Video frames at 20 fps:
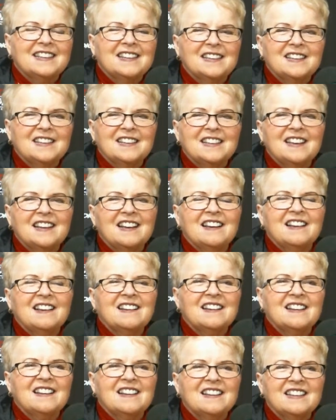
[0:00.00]

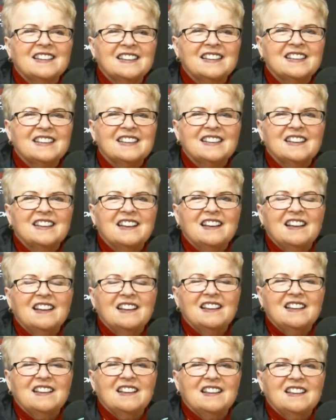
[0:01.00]

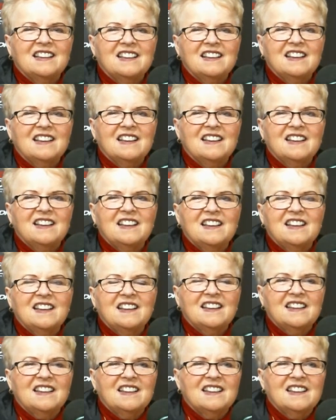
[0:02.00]

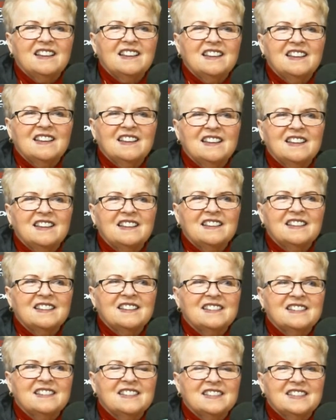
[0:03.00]

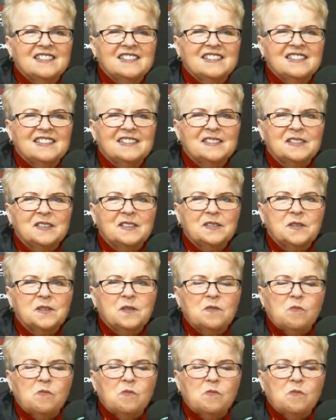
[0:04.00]
No words are spoken by the person on screen.